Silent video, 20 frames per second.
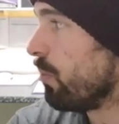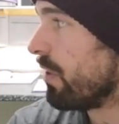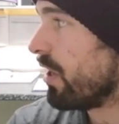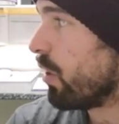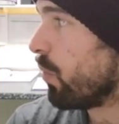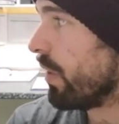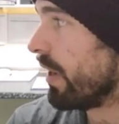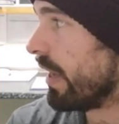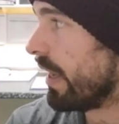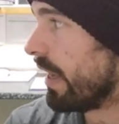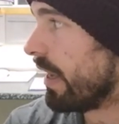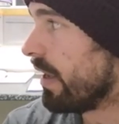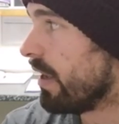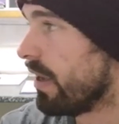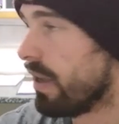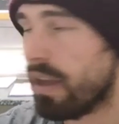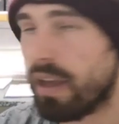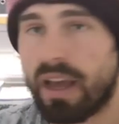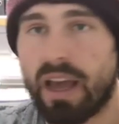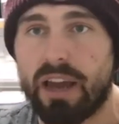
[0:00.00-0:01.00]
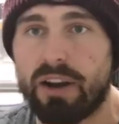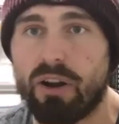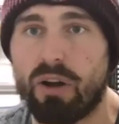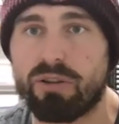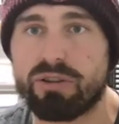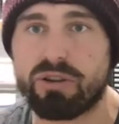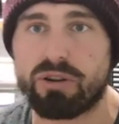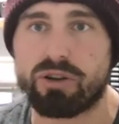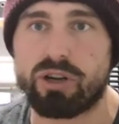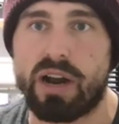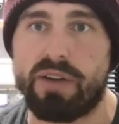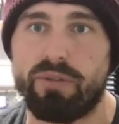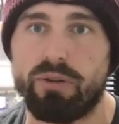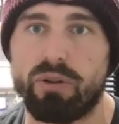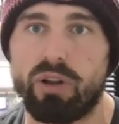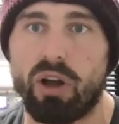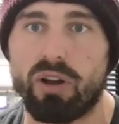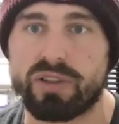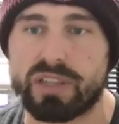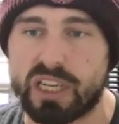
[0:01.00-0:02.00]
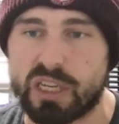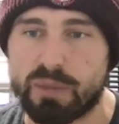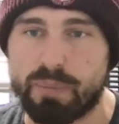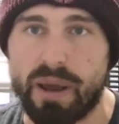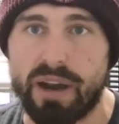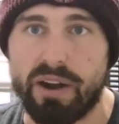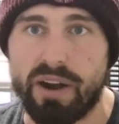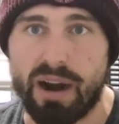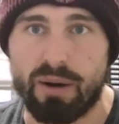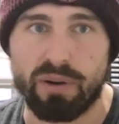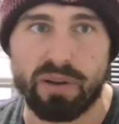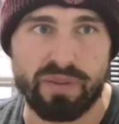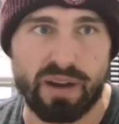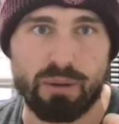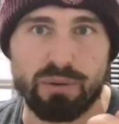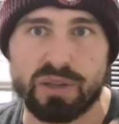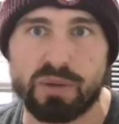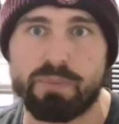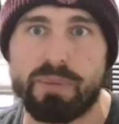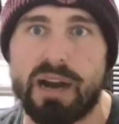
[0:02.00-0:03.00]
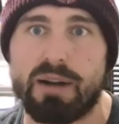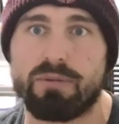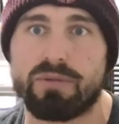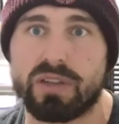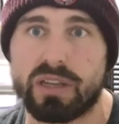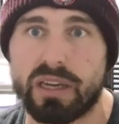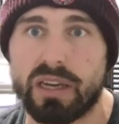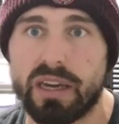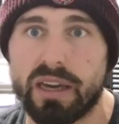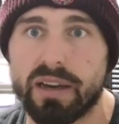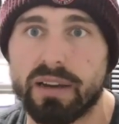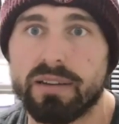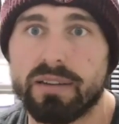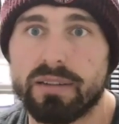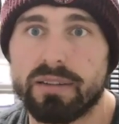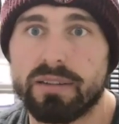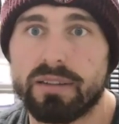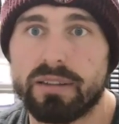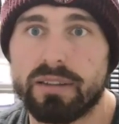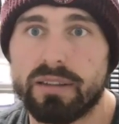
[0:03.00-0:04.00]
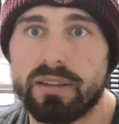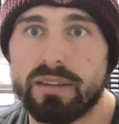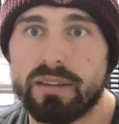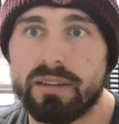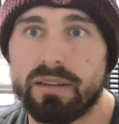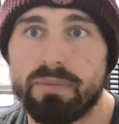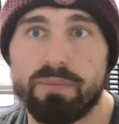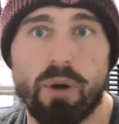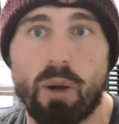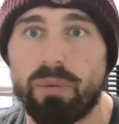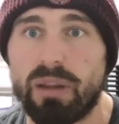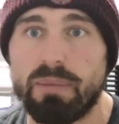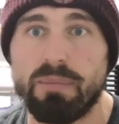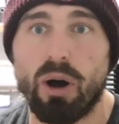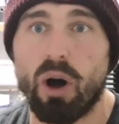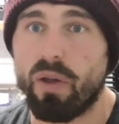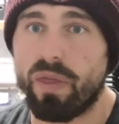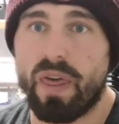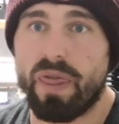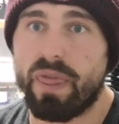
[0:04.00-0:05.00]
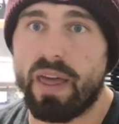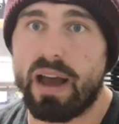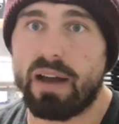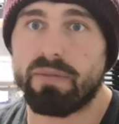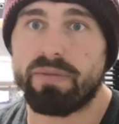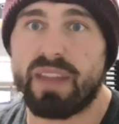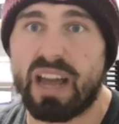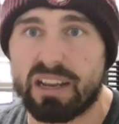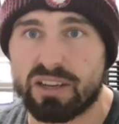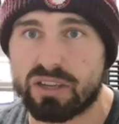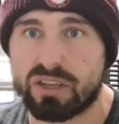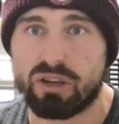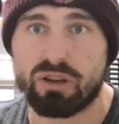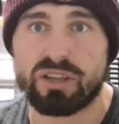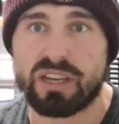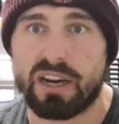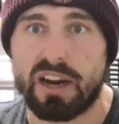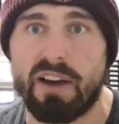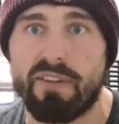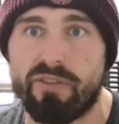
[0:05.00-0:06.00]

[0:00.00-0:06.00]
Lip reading: and away, and also travel costs, I spend around £1,000 a year. Probably more than that. That's just an